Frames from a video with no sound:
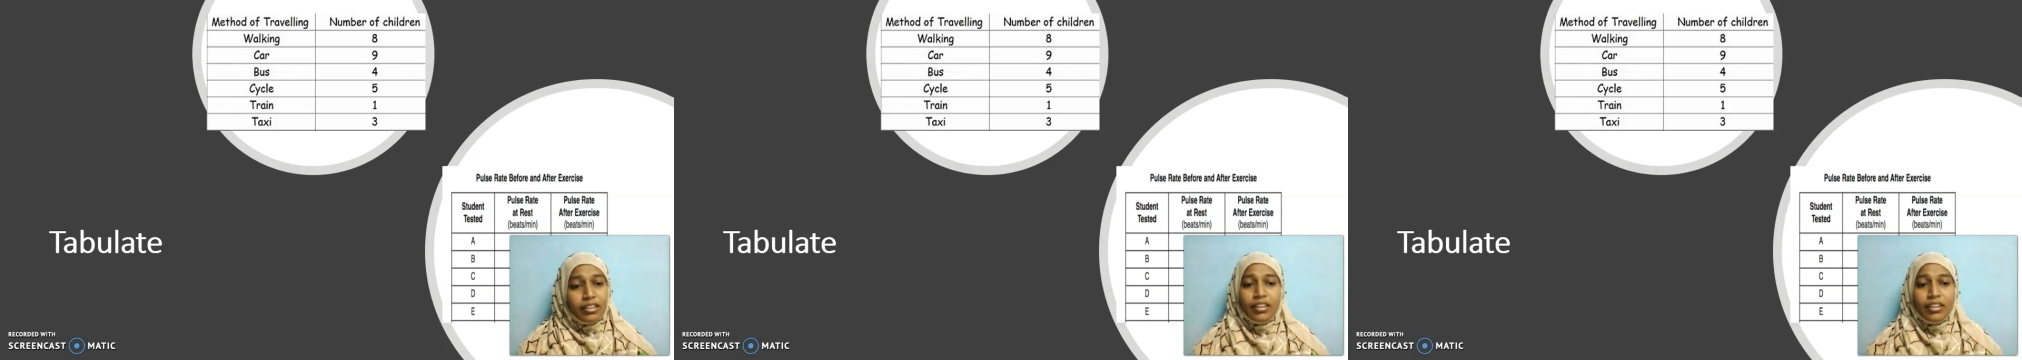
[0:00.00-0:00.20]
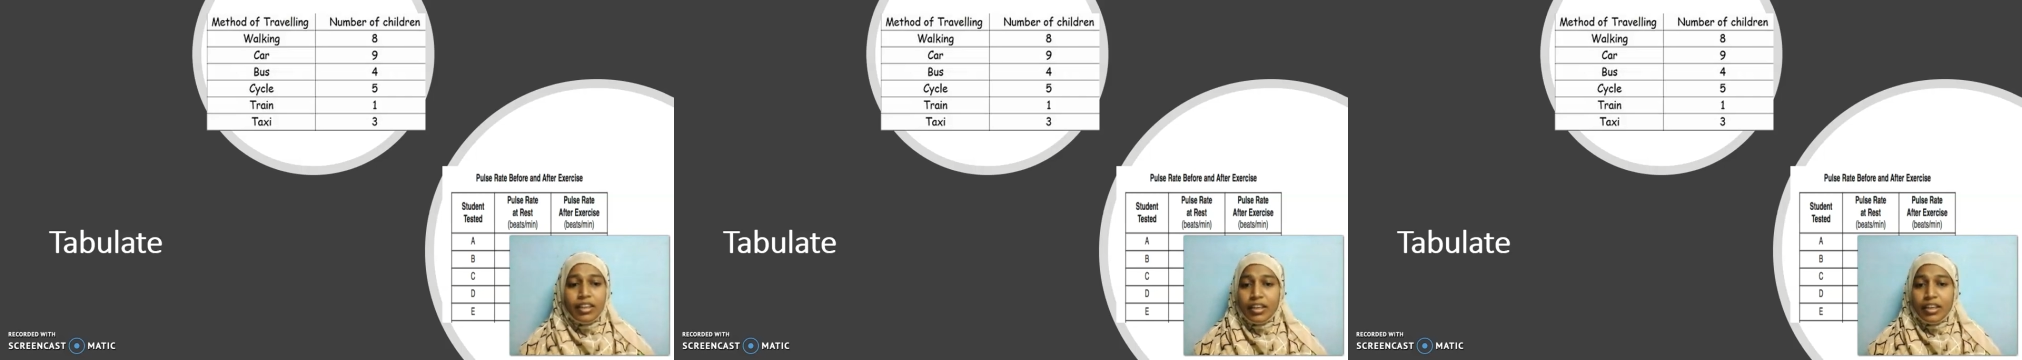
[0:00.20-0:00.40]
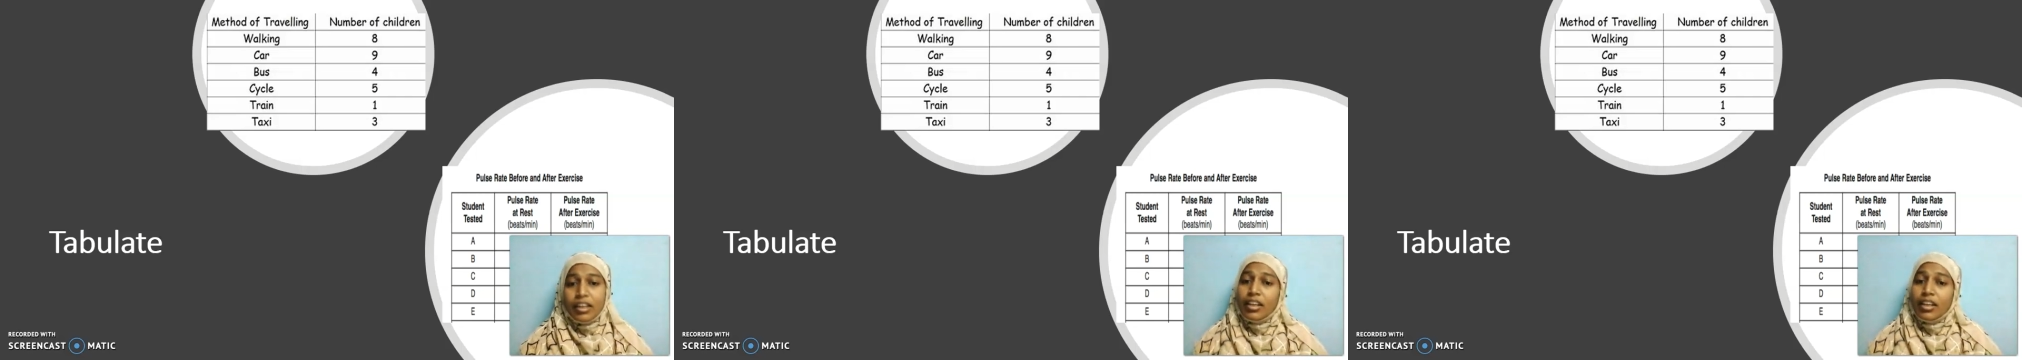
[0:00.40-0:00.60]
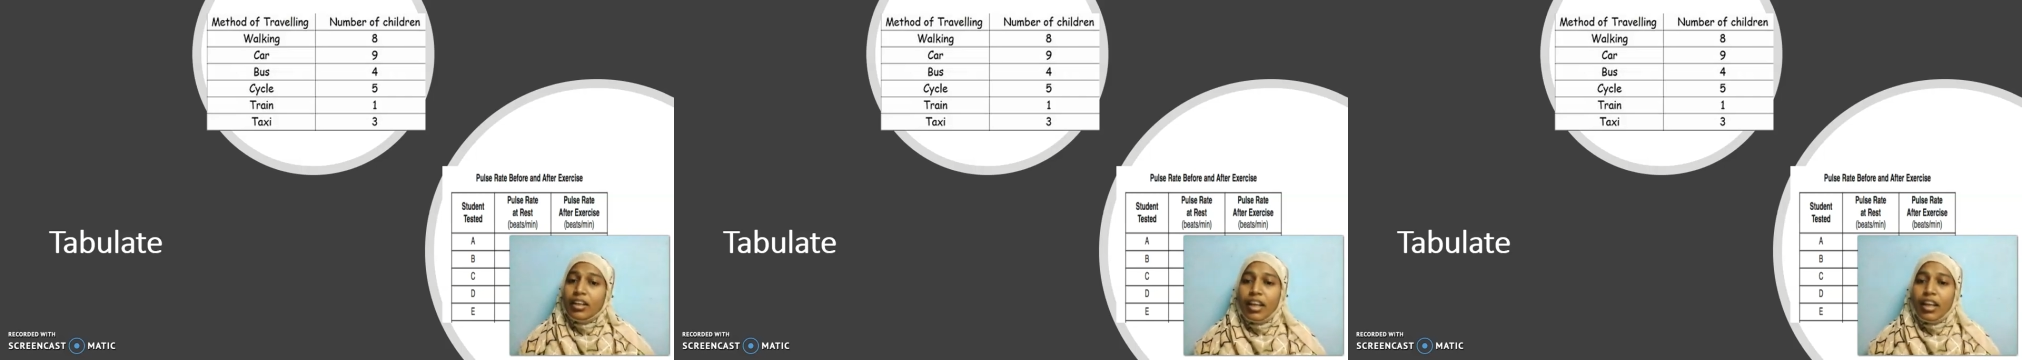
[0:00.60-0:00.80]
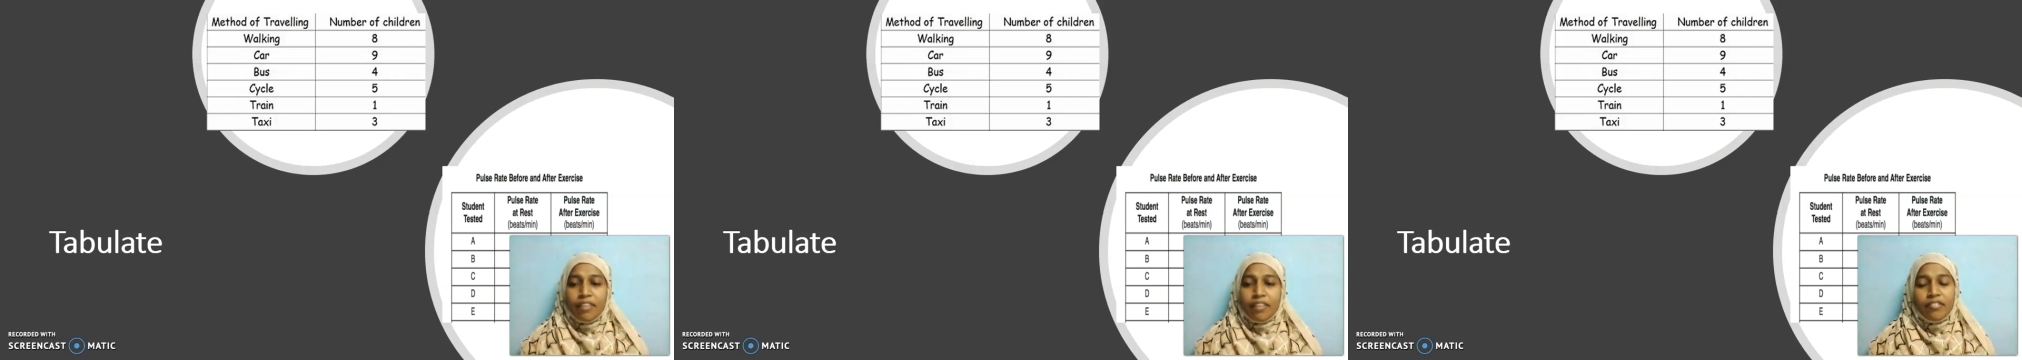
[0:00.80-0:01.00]
the data
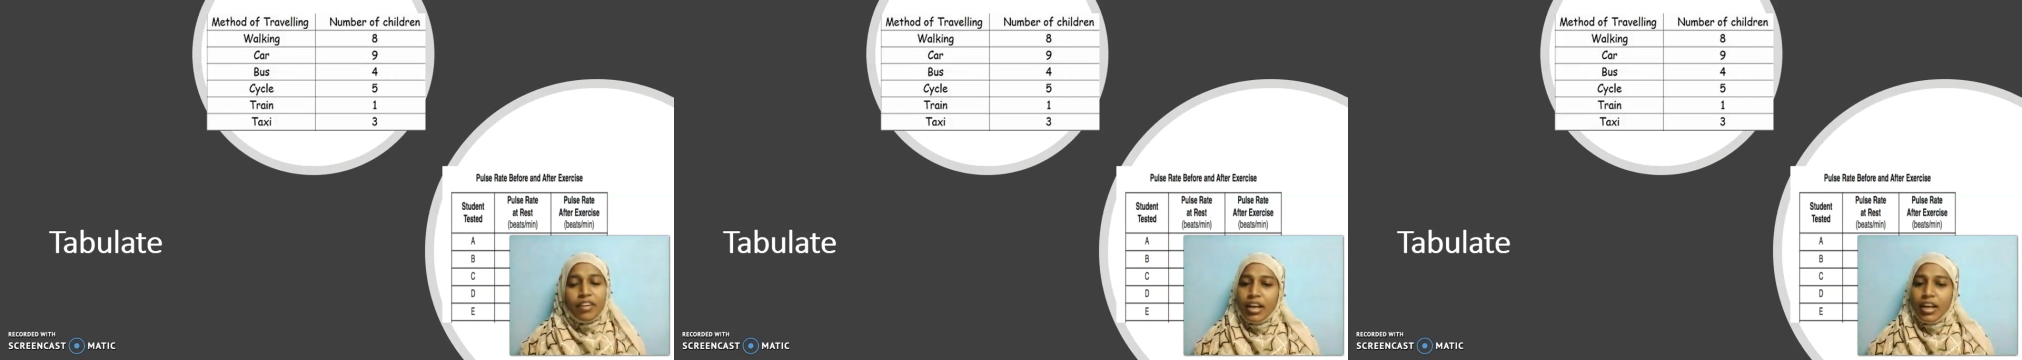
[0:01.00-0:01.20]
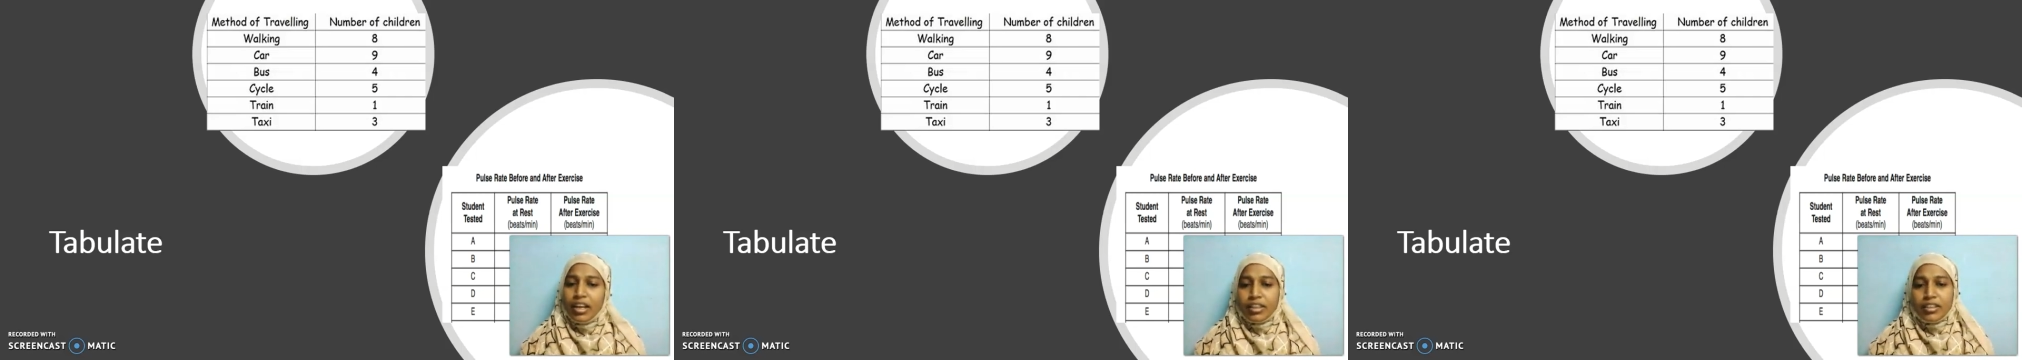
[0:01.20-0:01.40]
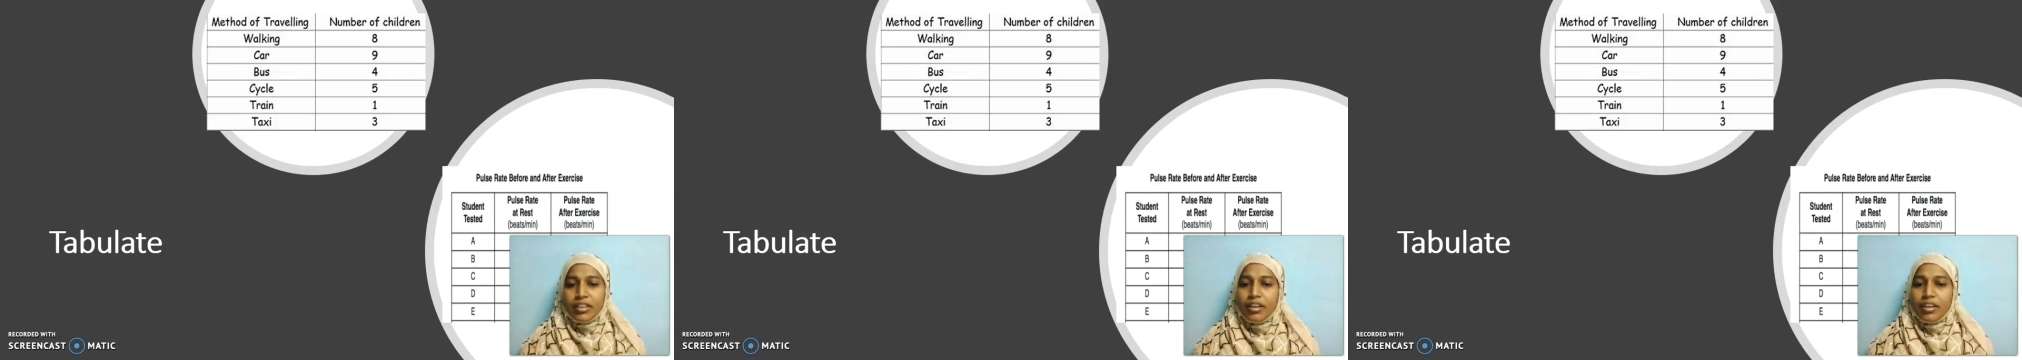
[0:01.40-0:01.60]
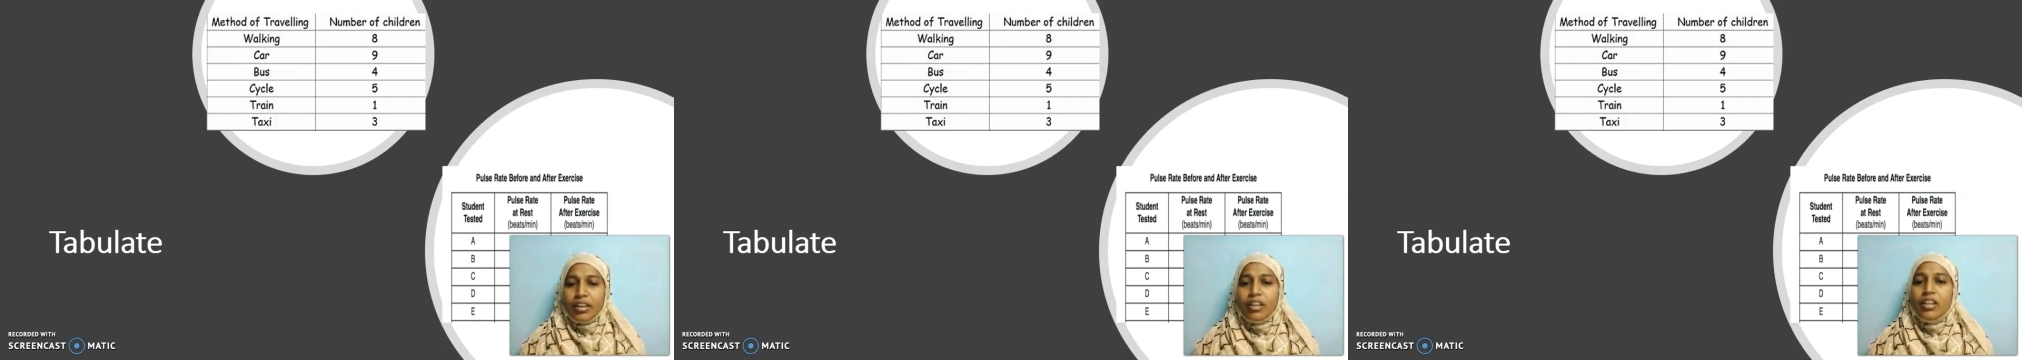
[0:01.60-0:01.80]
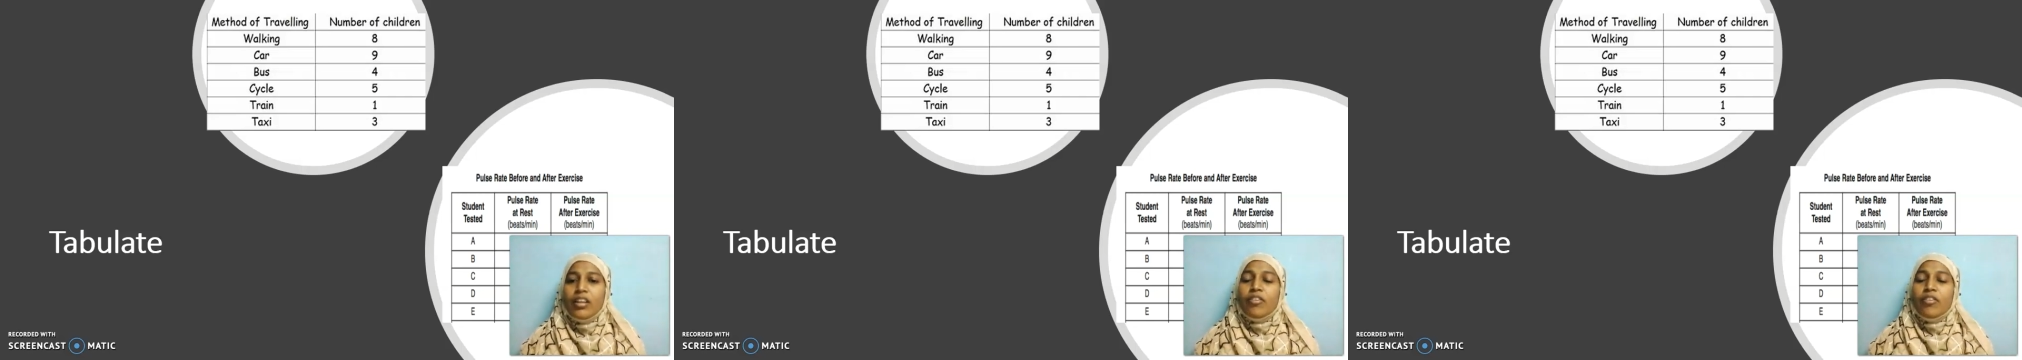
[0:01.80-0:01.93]
that I have collected.